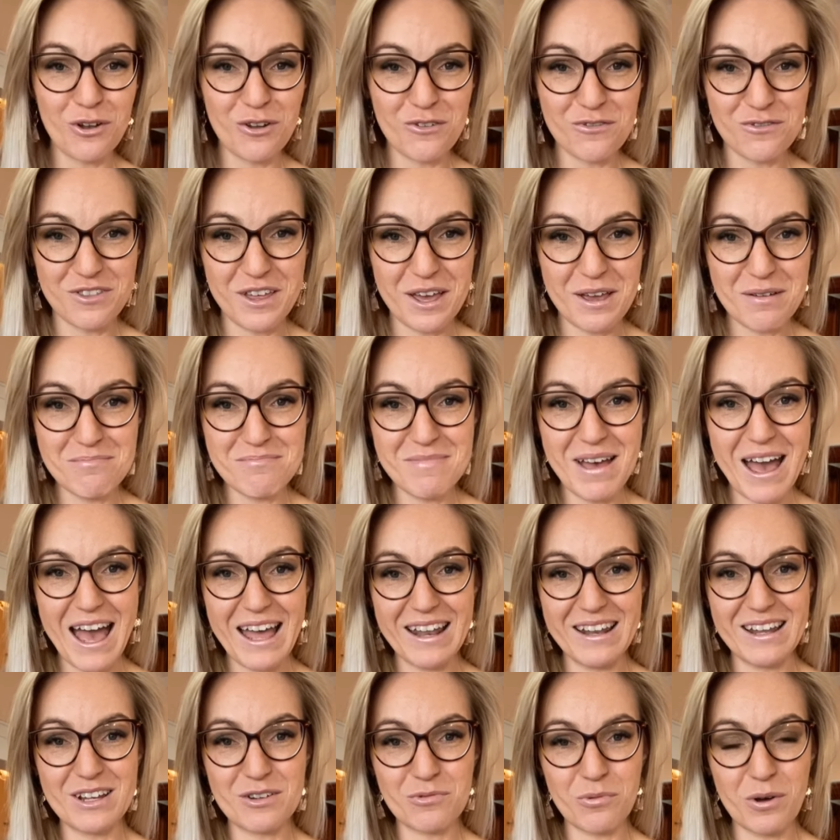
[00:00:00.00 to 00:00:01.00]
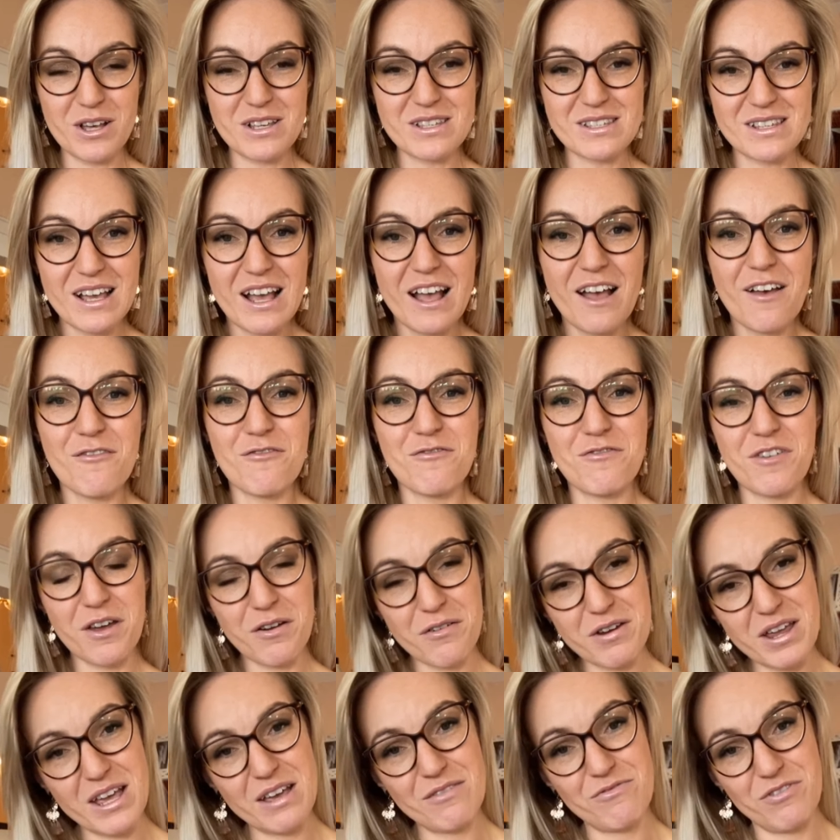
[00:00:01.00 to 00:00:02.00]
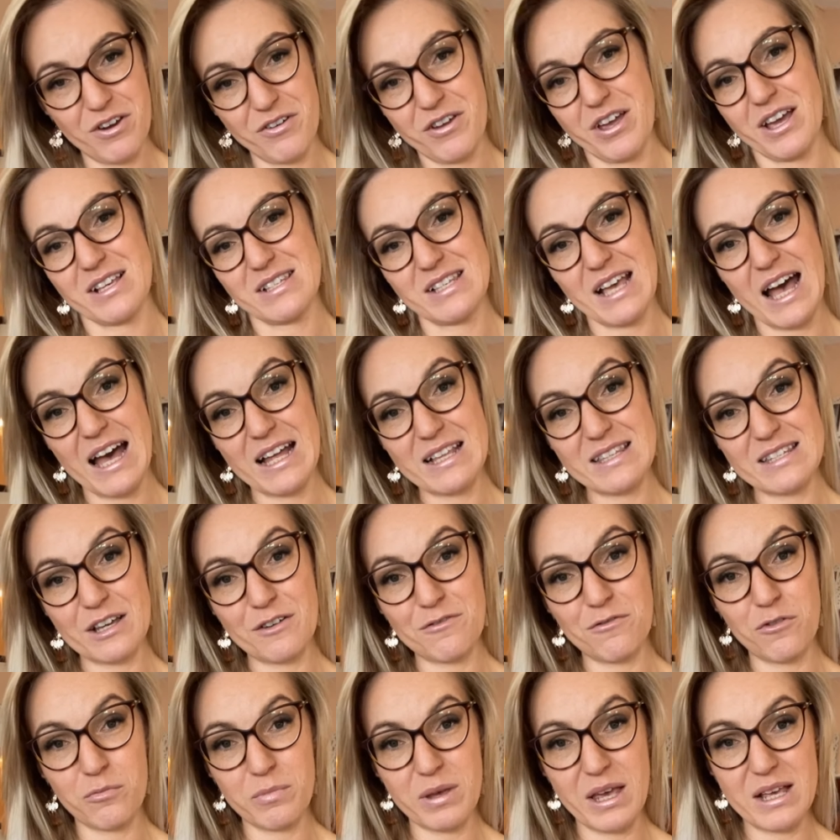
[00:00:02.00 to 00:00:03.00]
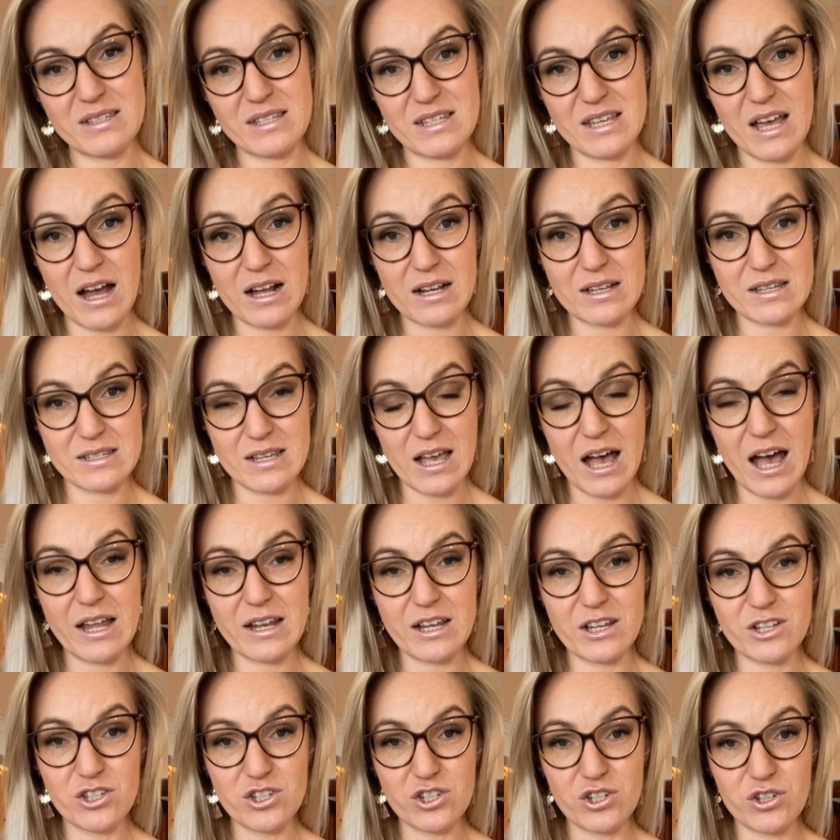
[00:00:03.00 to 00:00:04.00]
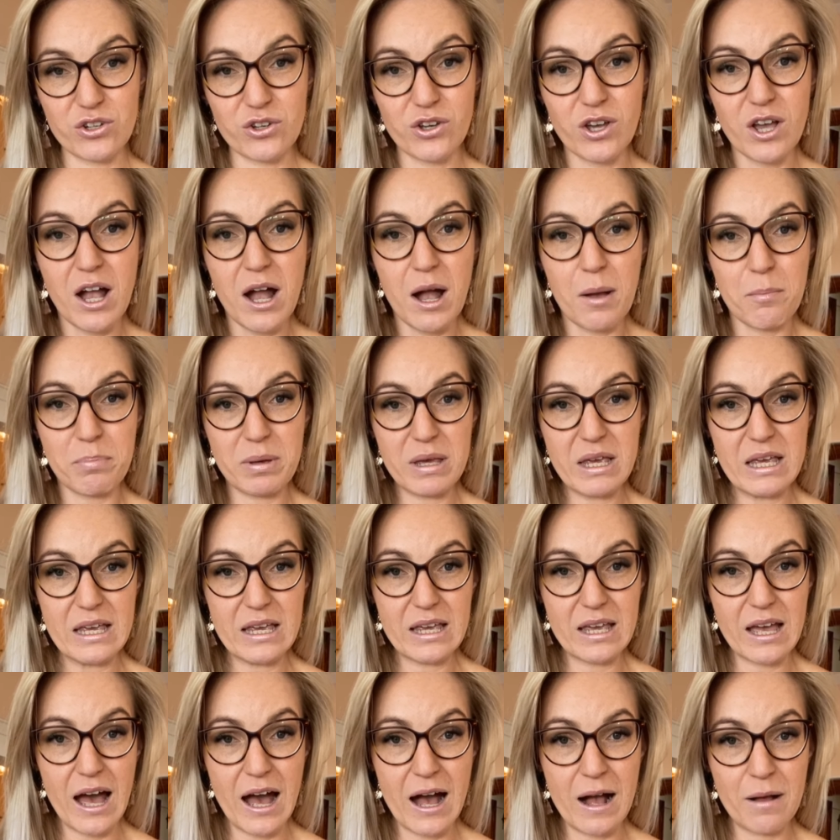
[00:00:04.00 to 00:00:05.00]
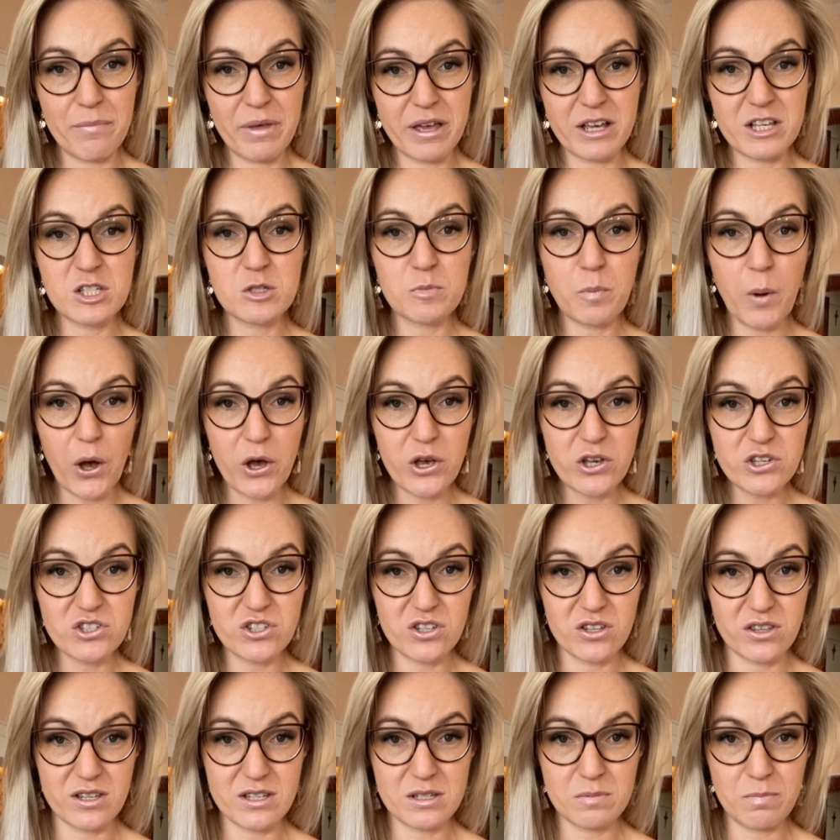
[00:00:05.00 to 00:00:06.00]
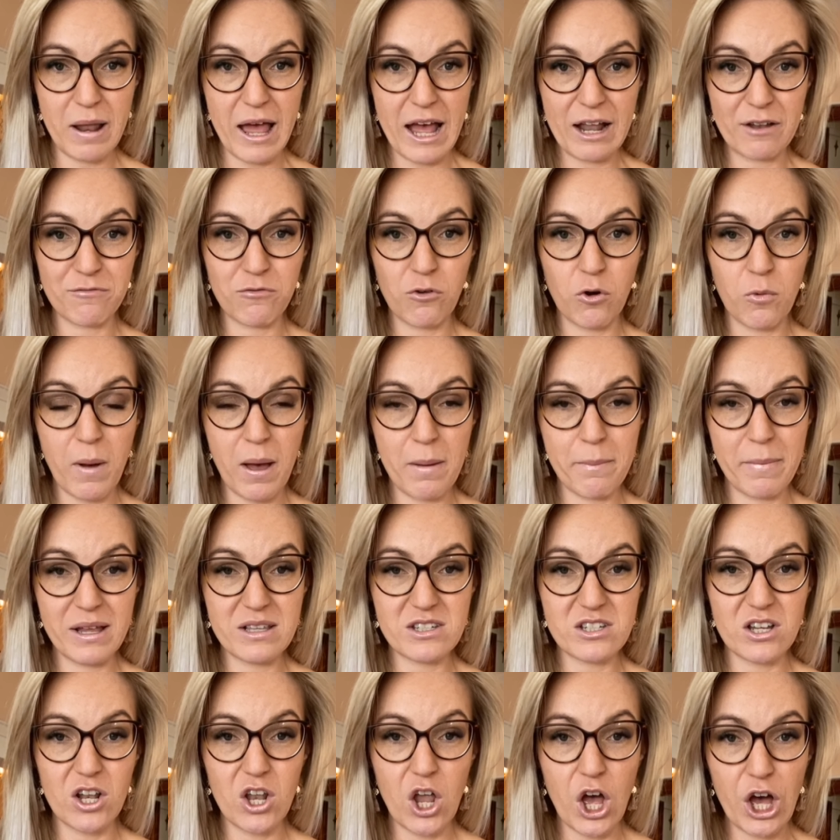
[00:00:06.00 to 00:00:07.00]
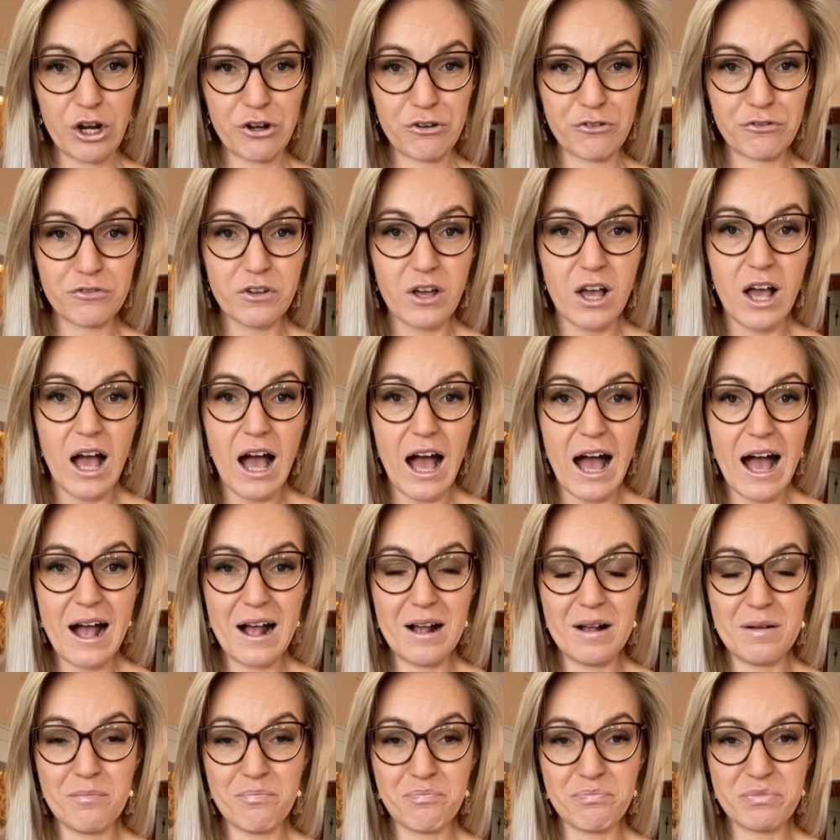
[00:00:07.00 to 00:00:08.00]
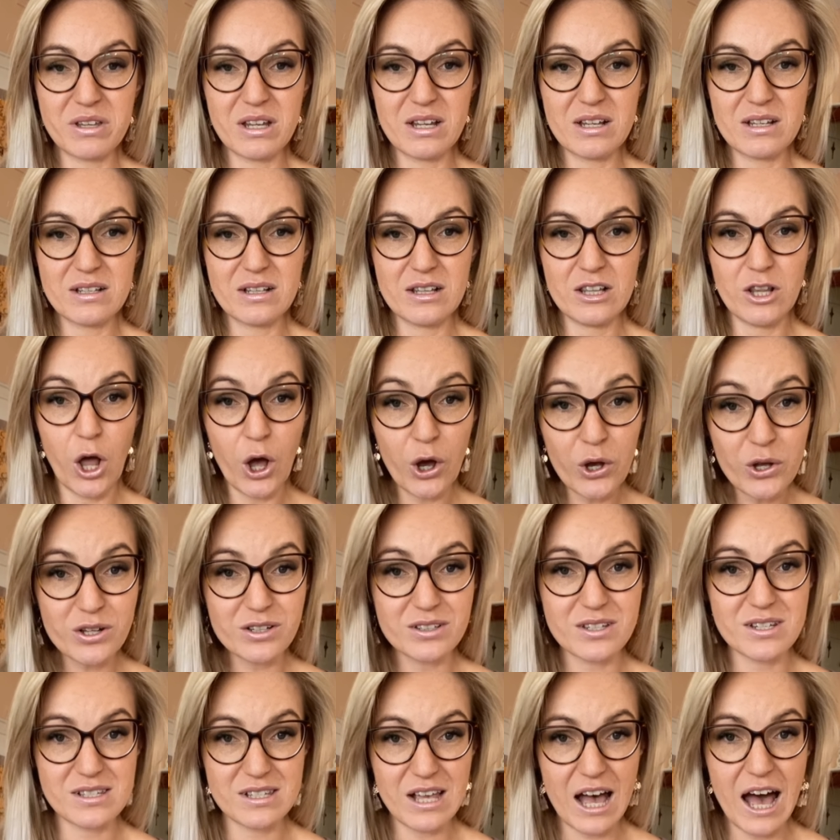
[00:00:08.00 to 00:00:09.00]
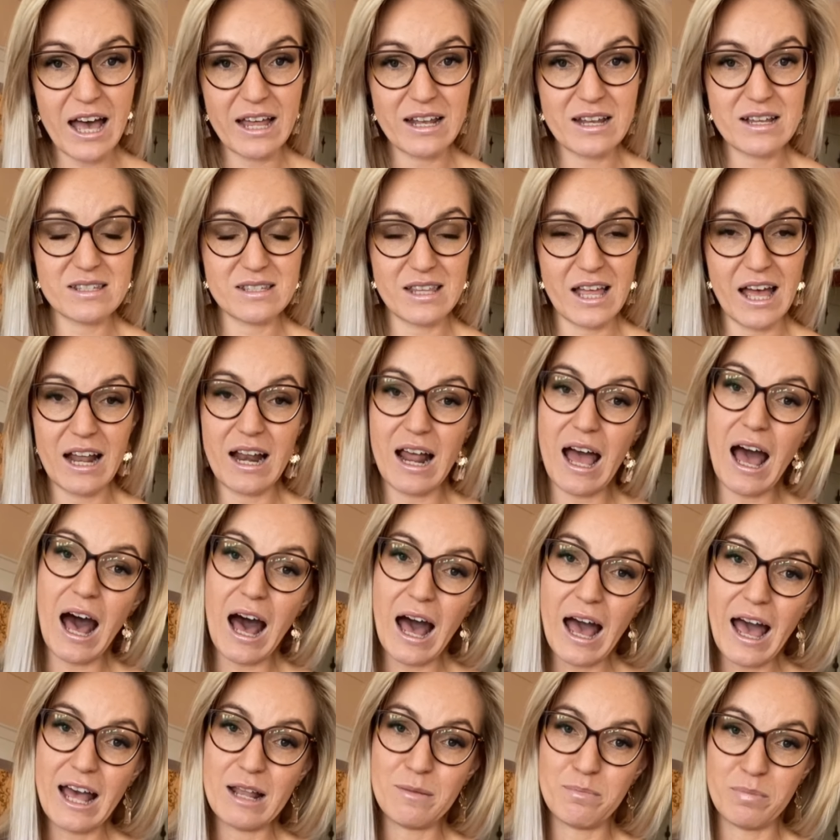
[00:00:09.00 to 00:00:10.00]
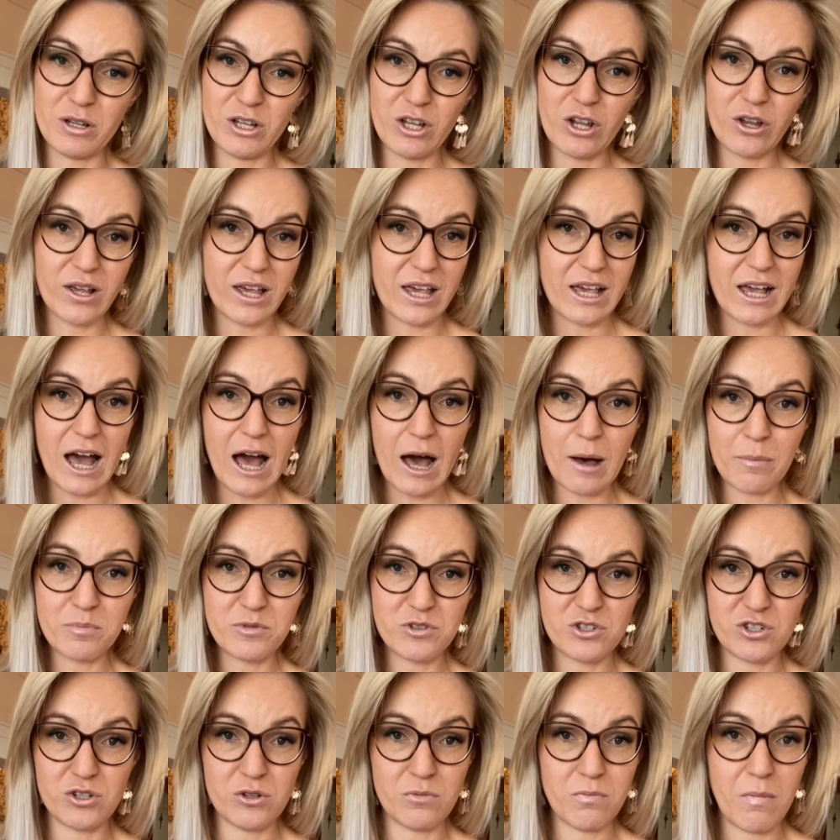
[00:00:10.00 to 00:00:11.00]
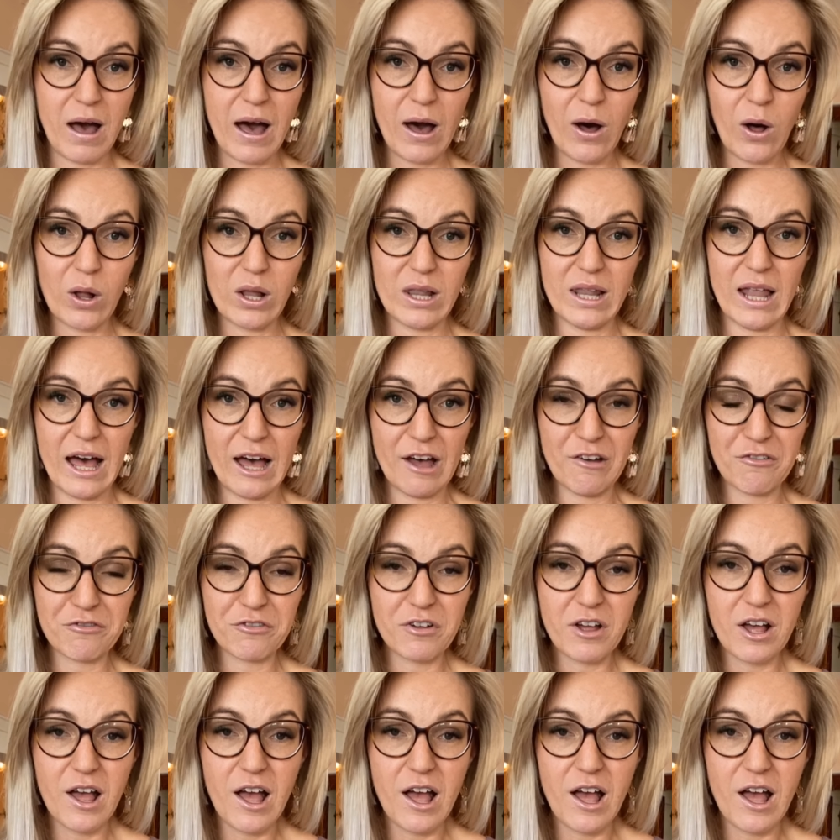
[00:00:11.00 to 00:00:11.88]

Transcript: of them, and it was very, very exciting for me as a young designer to be exposed to this platform. I met a lot of local designers that I had been looking up to my whole life.